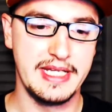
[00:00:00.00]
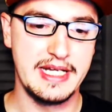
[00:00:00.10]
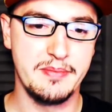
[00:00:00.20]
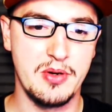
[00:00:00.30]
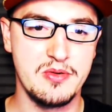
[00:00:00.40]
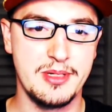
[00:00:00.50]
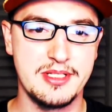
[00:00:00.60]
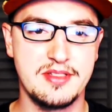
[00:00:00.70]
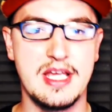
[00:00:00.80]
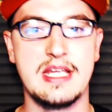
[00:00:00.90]
it in Pokemon
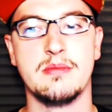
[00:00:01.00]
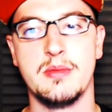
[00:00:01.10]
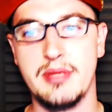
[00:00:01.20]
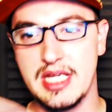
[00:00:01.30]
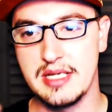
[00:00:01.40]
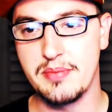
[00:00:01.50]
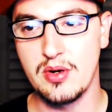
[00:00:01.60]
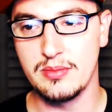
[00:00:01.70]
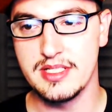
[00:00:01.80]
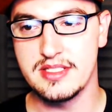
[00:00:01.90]
Stadium and beating
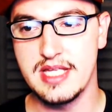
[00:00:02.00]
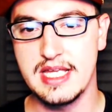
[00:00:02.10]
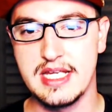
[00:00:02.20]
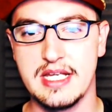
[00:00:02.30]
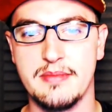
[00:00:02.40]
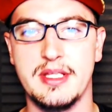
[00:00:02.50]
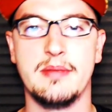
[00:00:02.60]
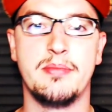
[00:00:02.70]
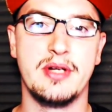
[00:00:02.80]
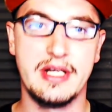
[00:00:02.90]
Pokemon Stadium and
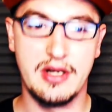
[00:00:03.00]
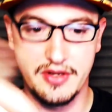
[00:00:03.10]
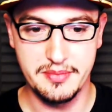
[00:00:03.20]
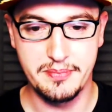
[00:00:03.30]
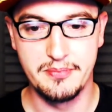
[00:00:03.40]
then putting all the